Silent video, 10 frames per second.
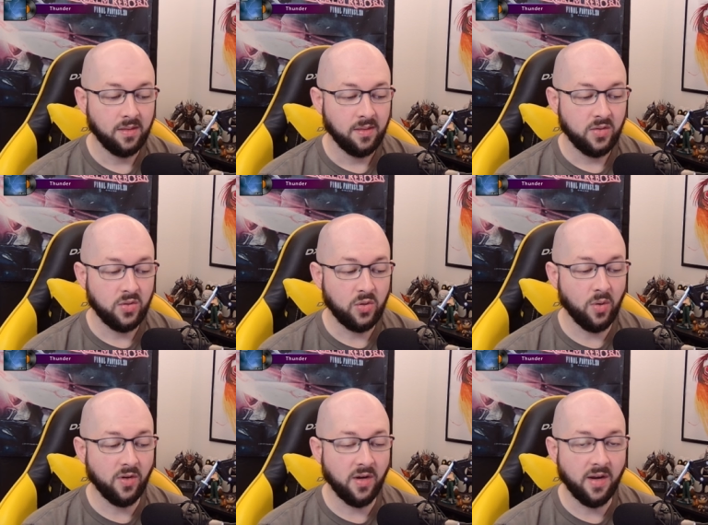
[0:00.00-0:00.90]

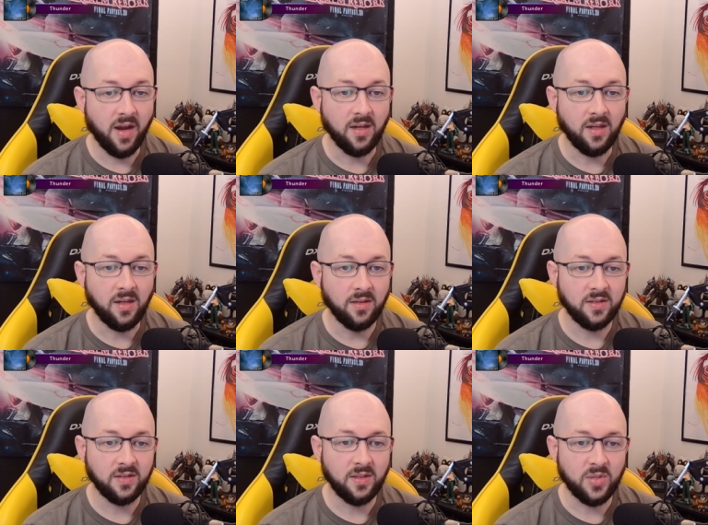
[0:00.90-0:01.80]
290
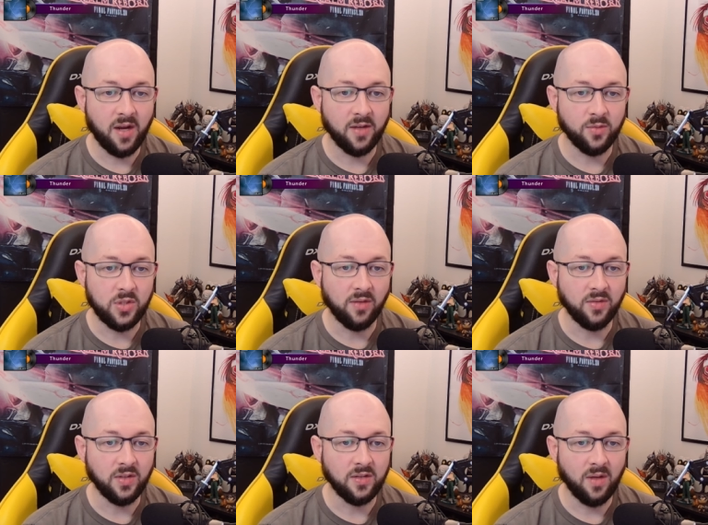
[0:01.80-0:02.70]
sleep styles, which gives
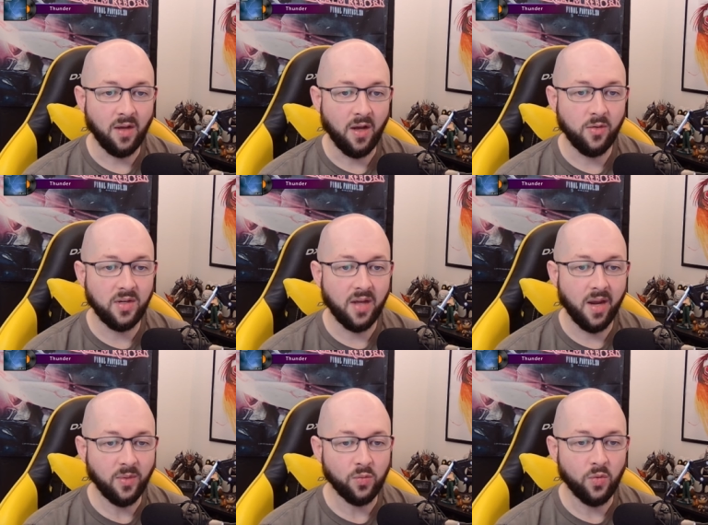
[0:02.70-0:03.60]
us 100
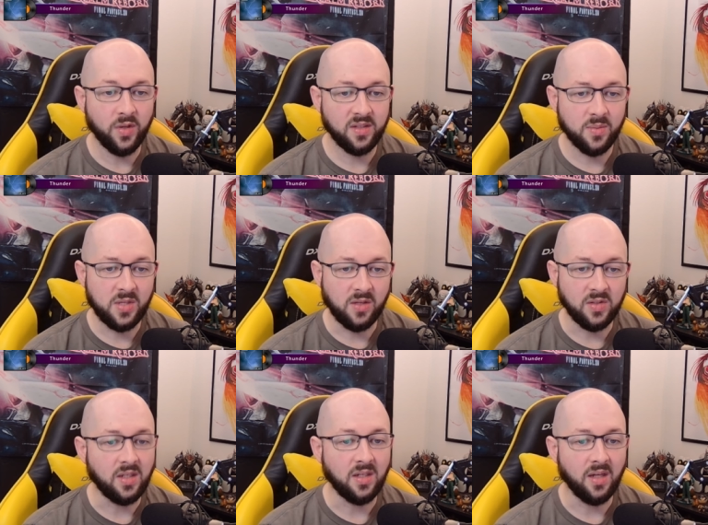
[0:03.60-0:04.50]
diamonds, one sub skill
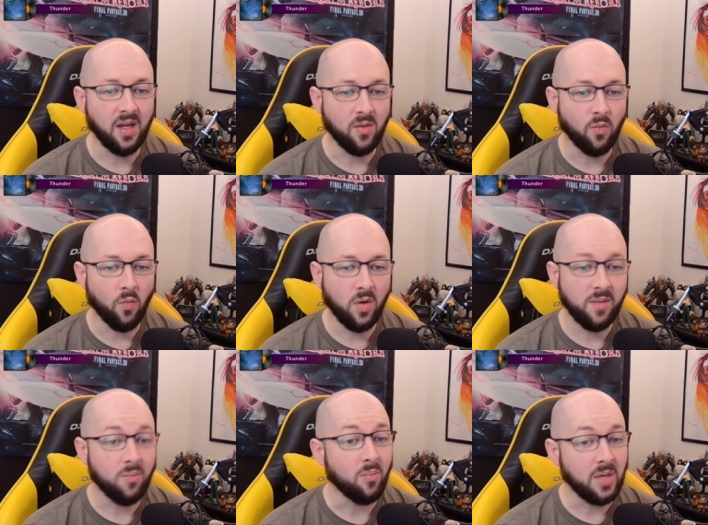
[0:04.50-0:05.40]
seed, and
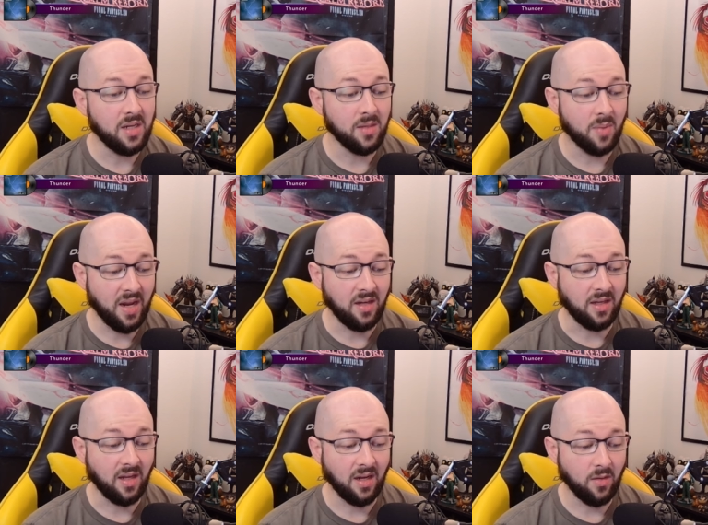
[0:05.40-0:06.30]
one medium handy
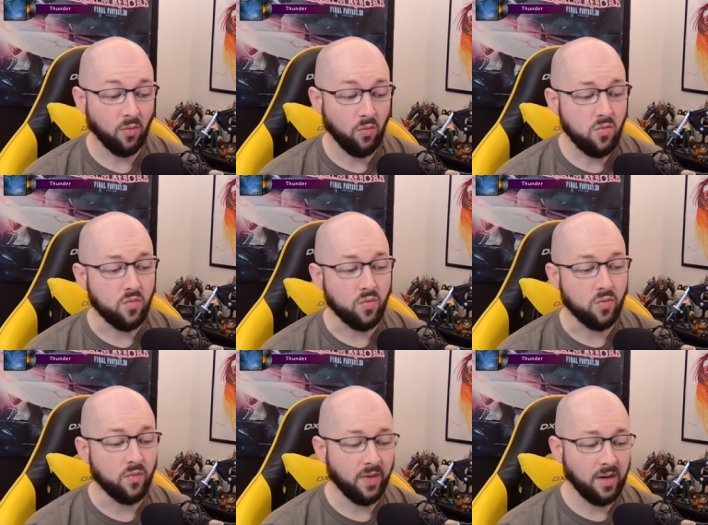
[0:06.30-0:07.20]
candy. Ooh
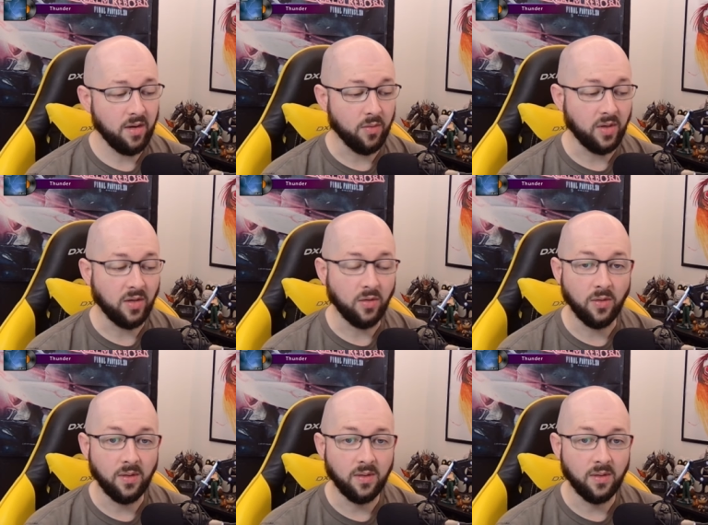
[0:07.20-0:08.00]
very good.